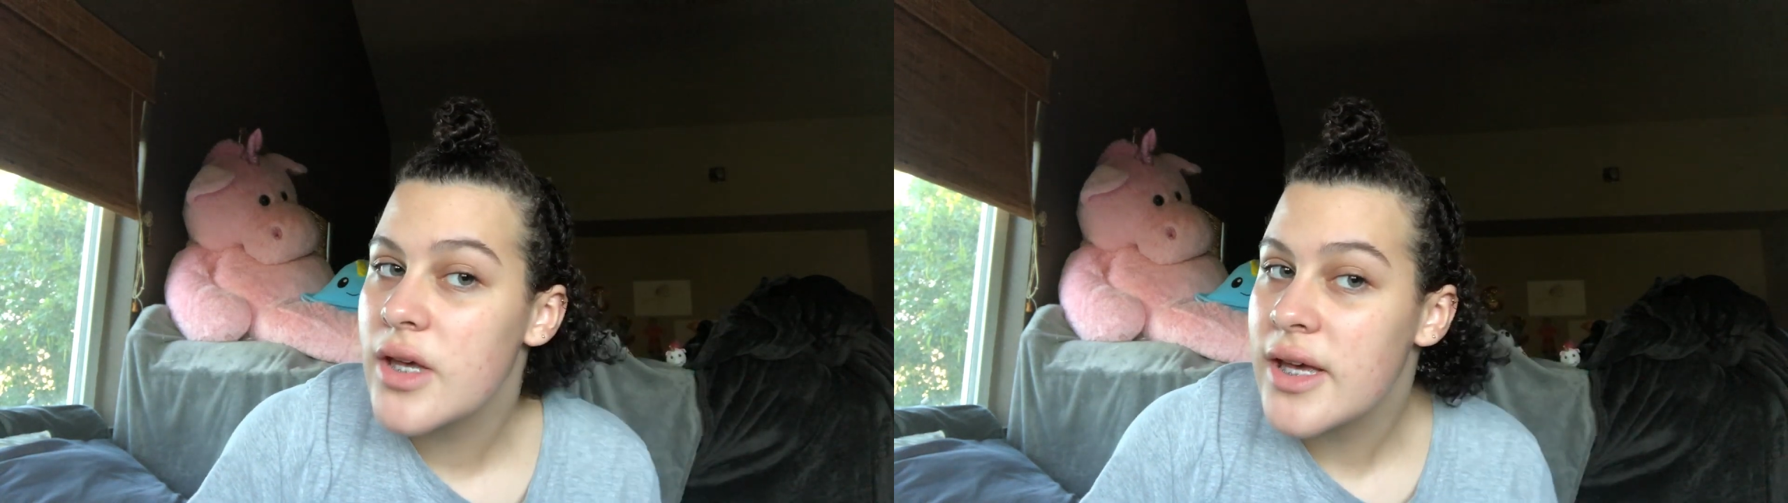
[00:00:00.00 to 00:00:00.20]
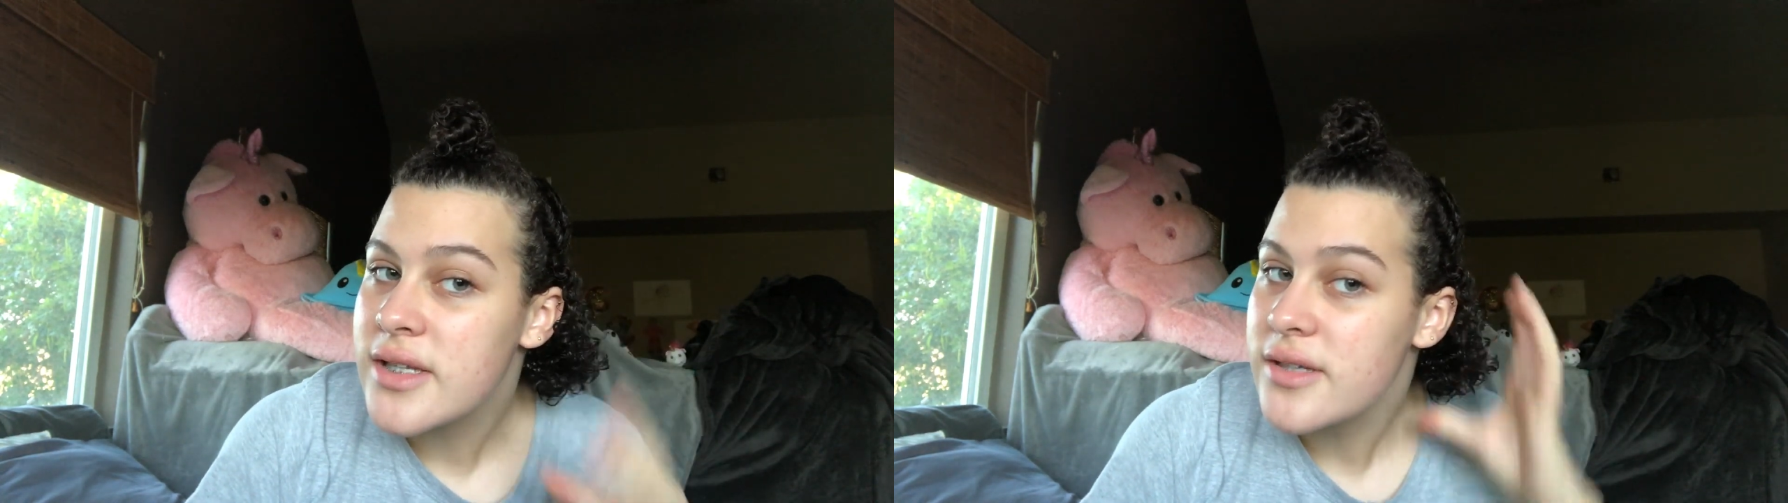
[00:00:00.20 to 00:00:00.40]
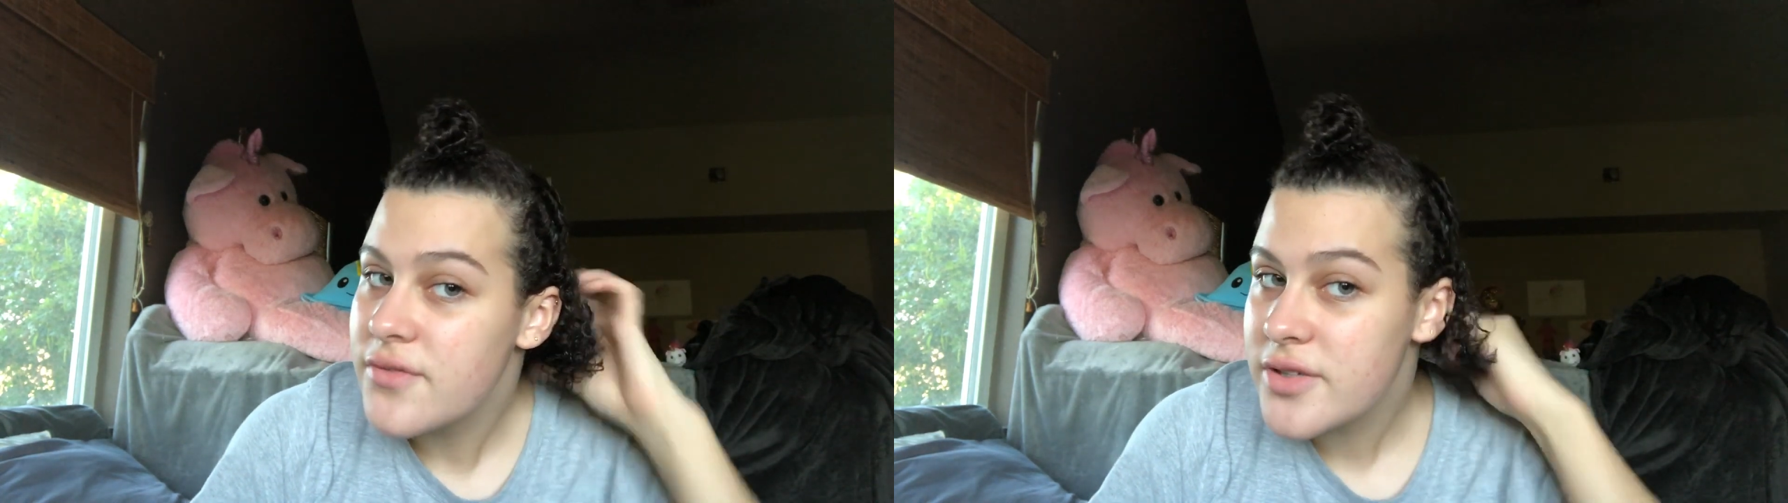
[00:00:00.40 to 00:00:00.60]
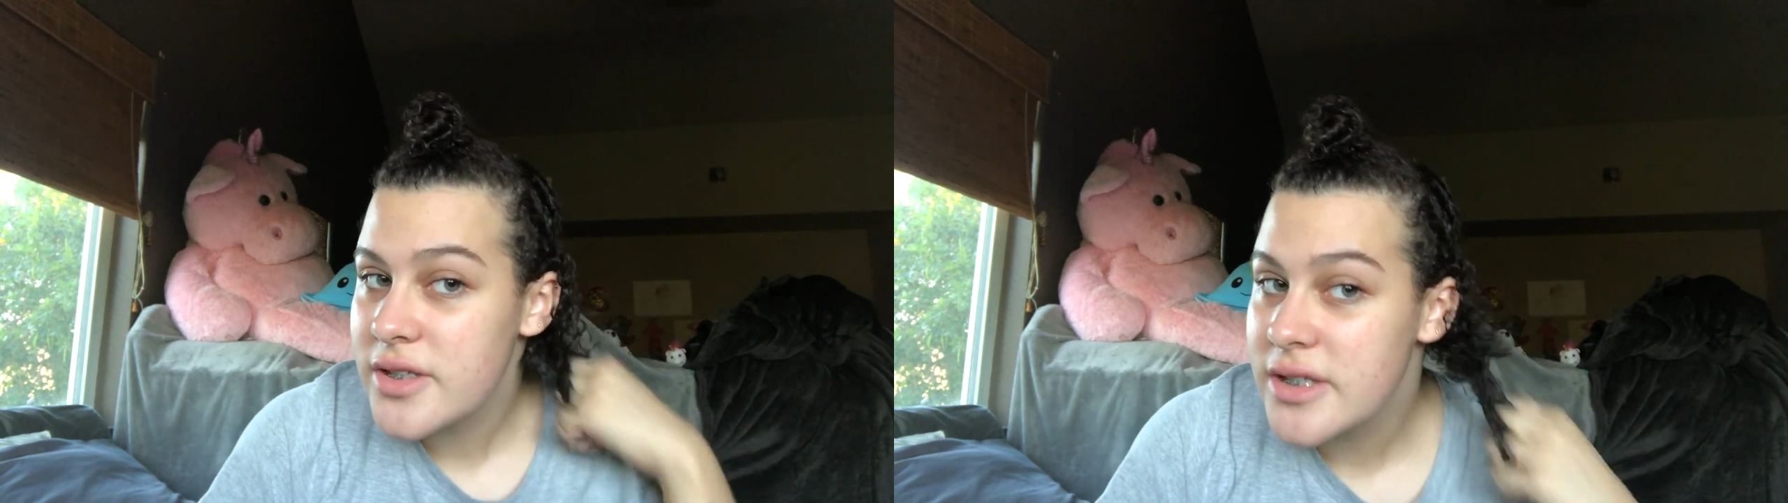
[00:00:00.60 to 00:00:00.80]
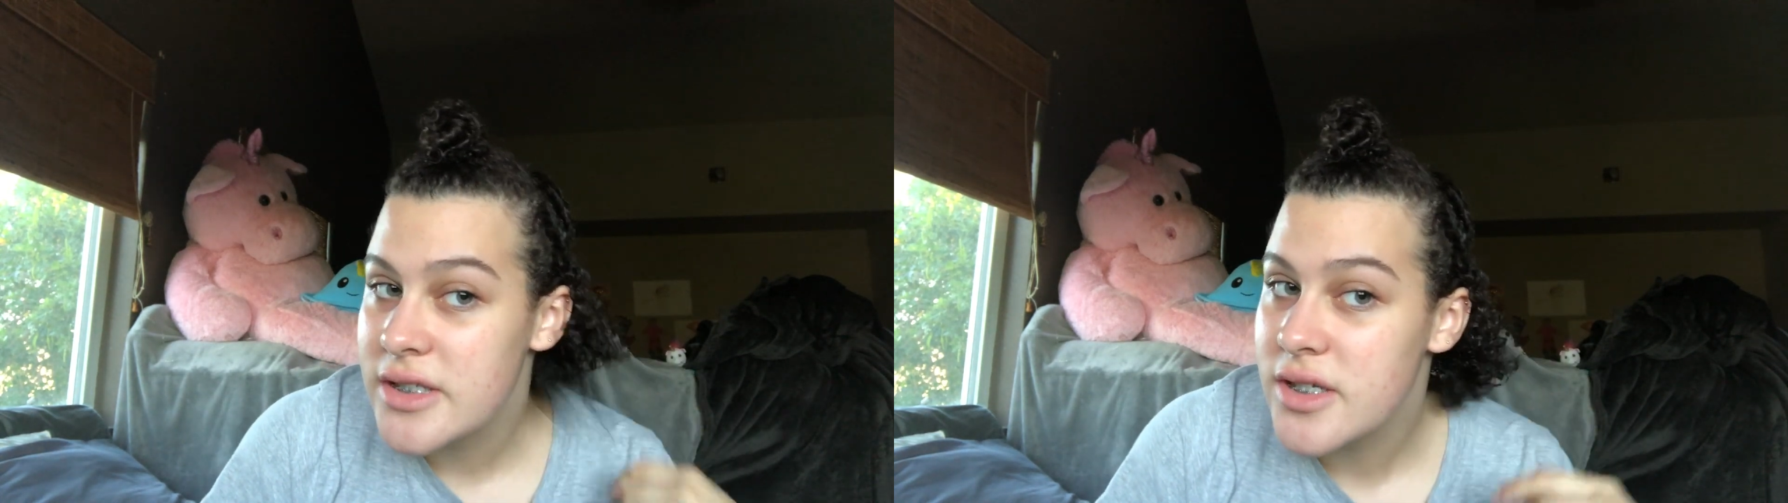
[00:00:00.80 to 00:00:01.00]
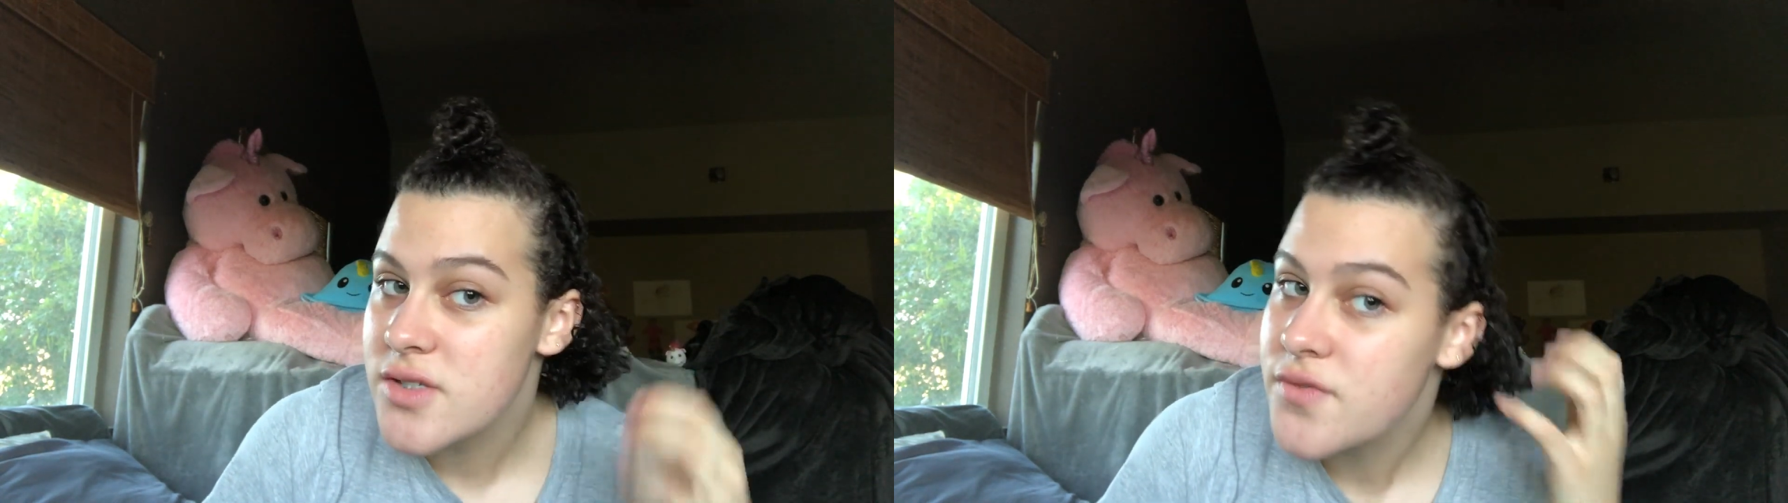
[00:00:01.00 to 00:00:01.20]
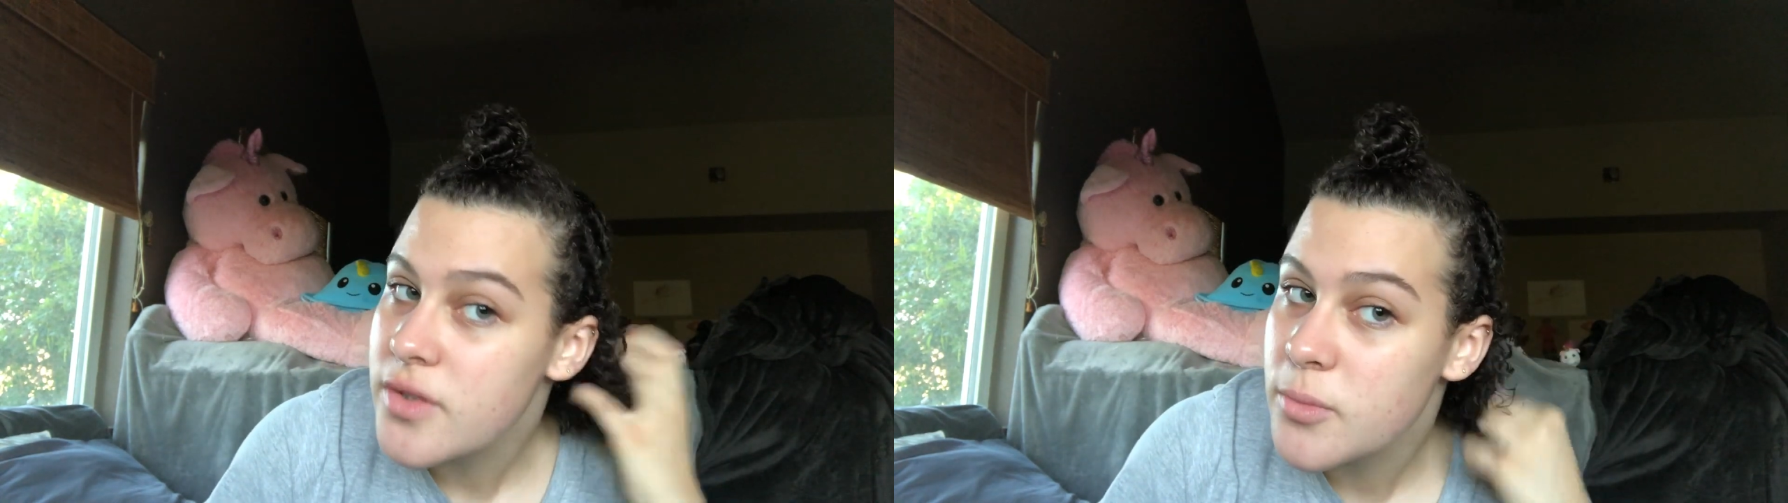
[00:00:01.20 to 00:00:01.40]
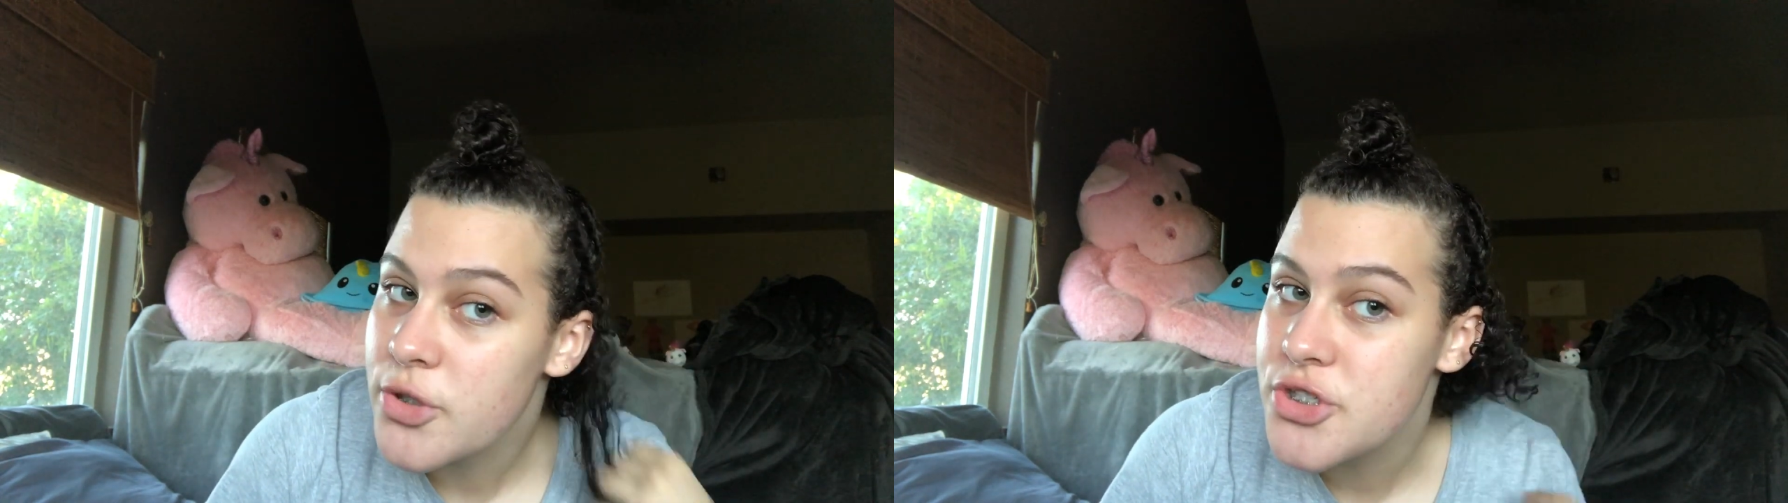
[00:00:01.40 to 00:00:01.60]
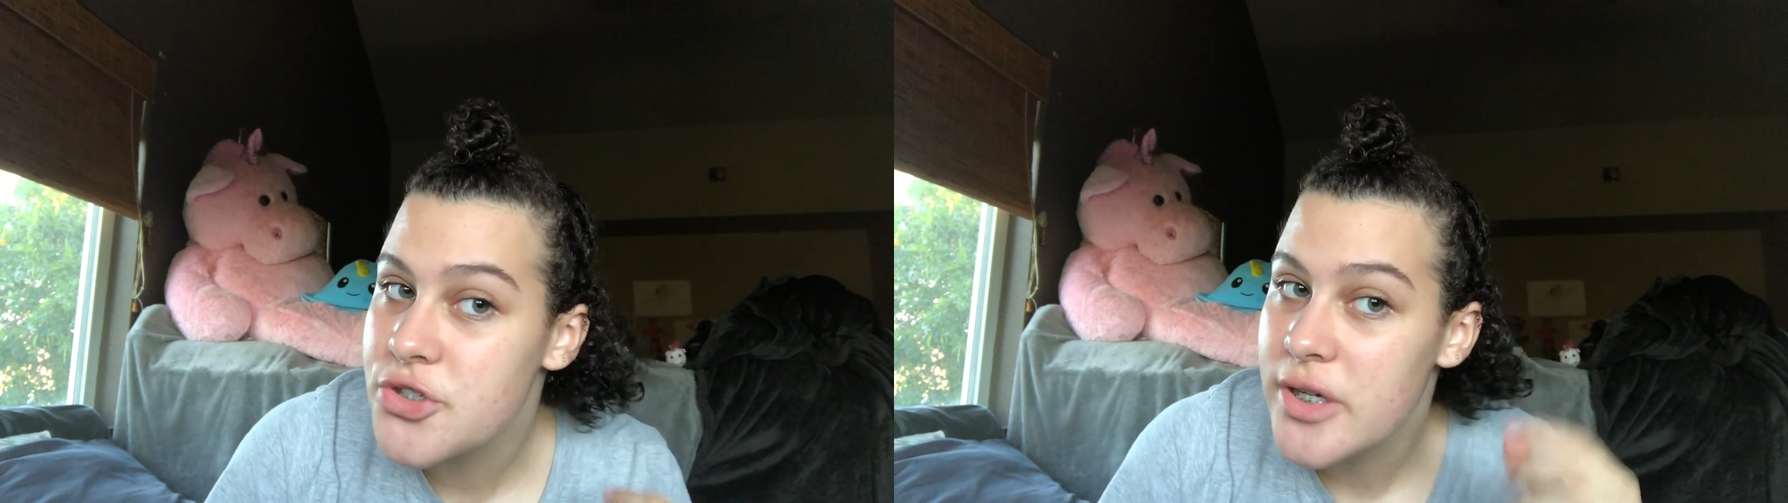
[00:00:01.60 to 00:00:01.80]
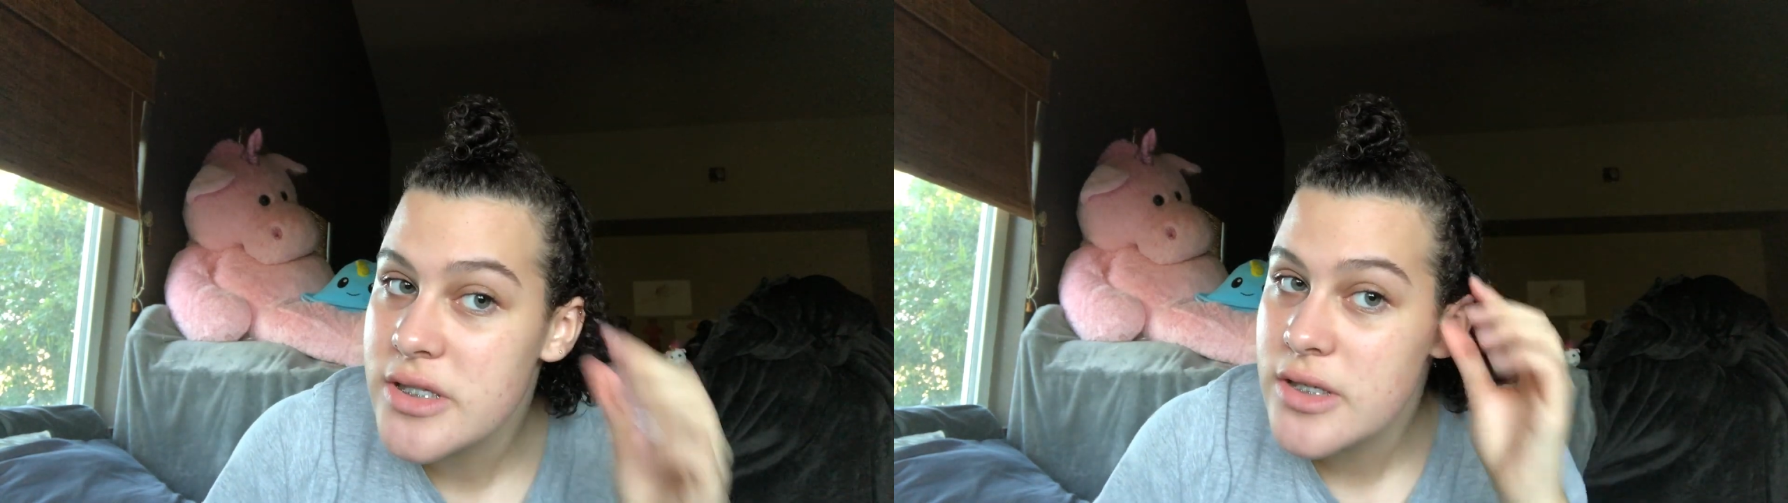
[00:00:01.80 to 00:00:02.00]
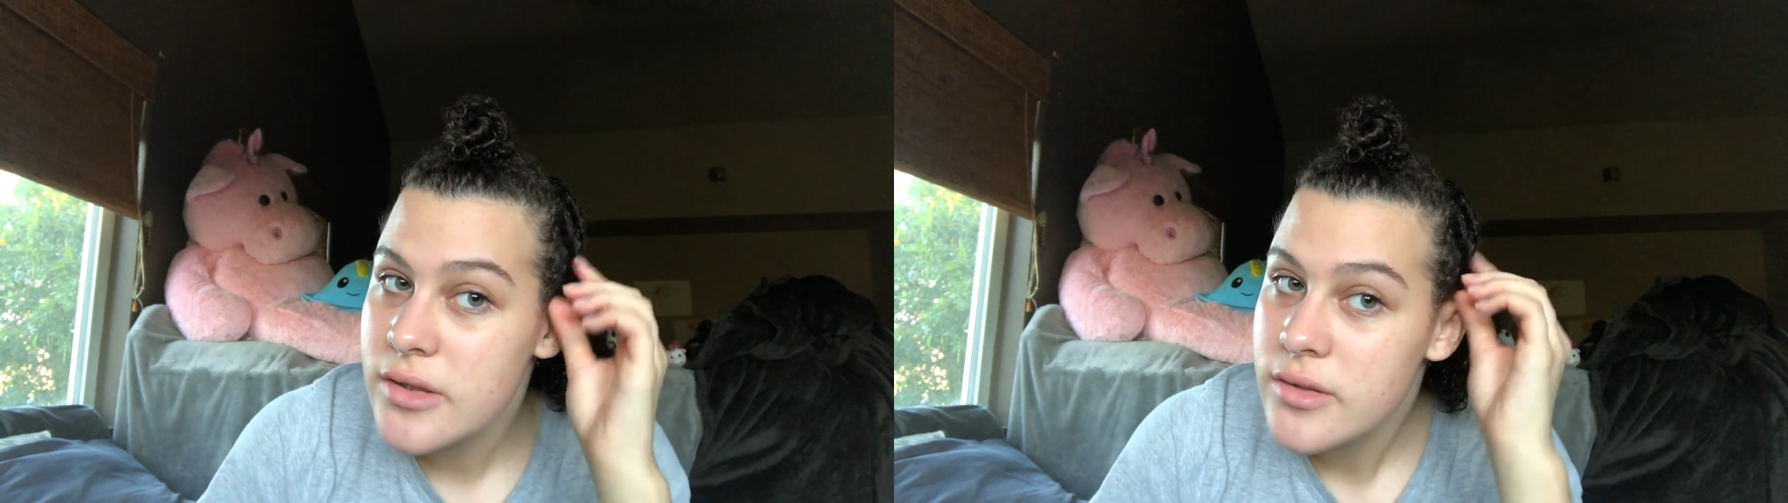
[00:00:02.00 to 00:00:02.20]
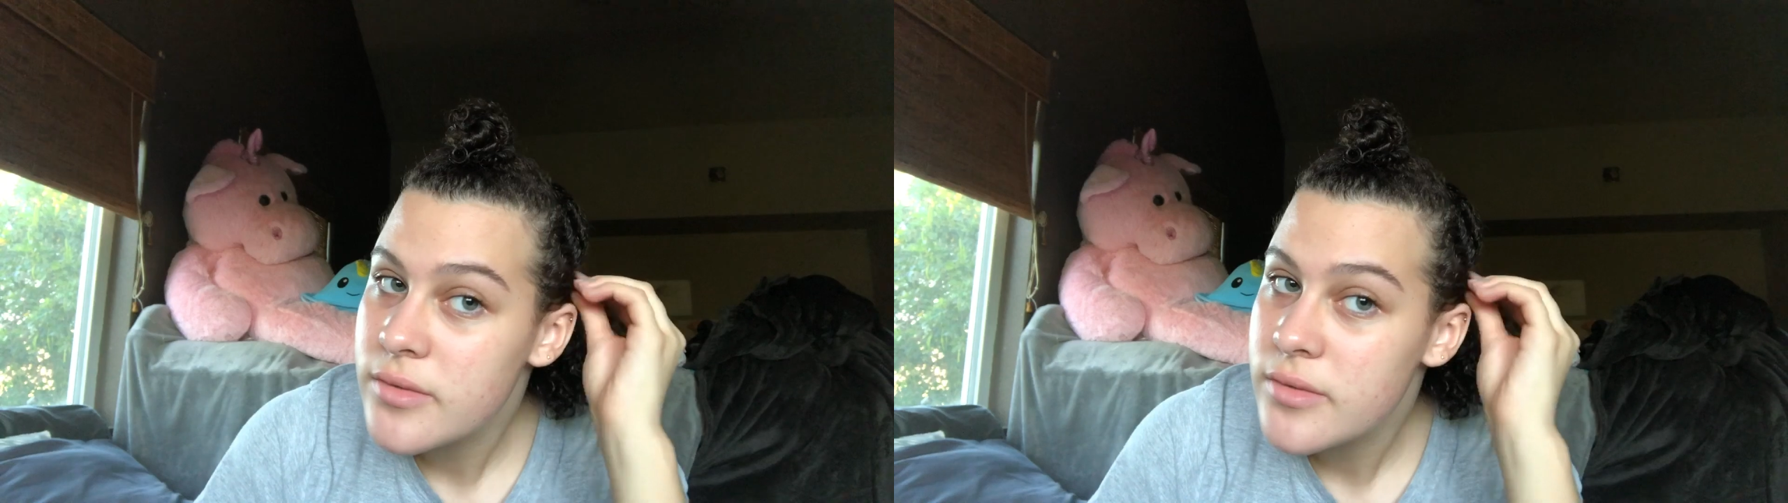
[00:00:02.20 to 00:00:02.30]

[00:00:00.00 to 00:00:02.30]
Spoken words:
It definitely does feel moisturizing.